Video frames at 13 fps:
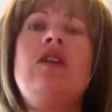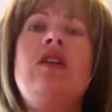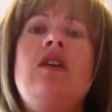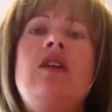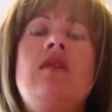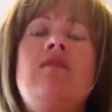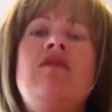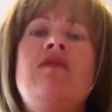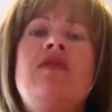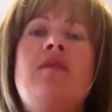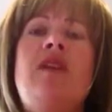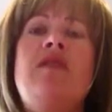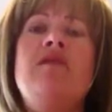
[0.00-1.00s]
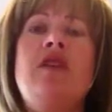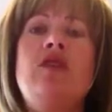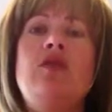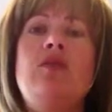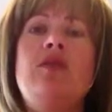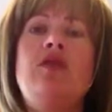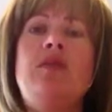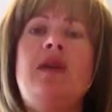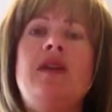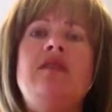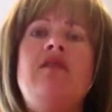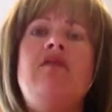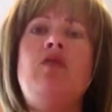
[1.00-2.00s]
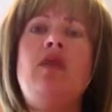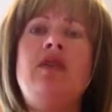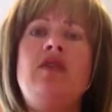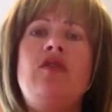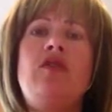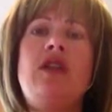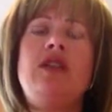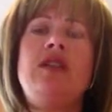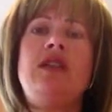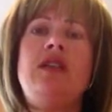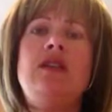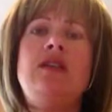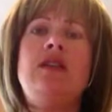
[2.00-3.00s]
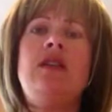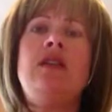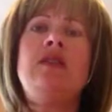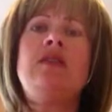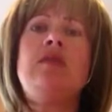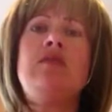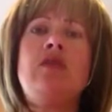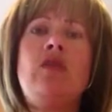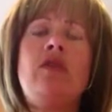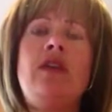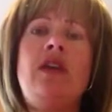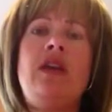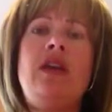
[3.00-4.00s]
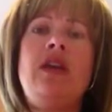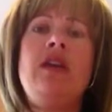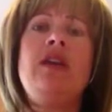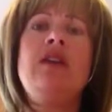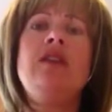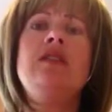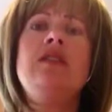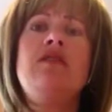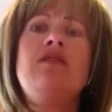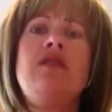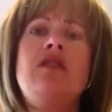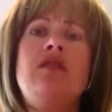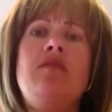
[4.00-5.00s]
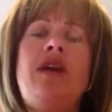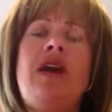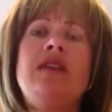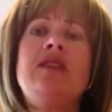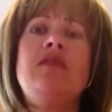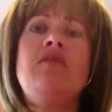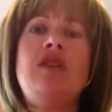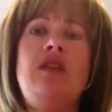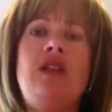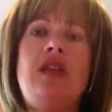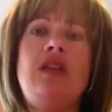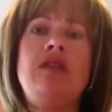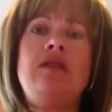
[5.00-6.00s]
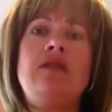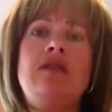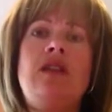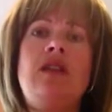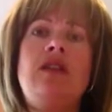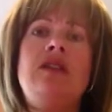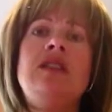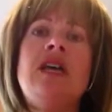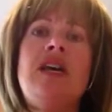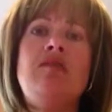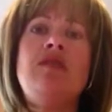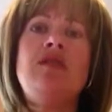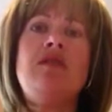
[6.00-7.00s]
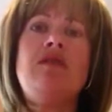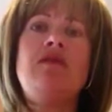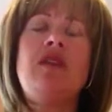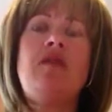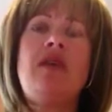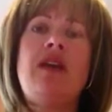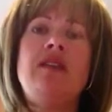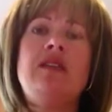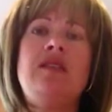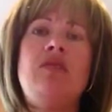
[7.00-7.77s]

from a funder perspective with grantees in exploring different possibilities and types of capacity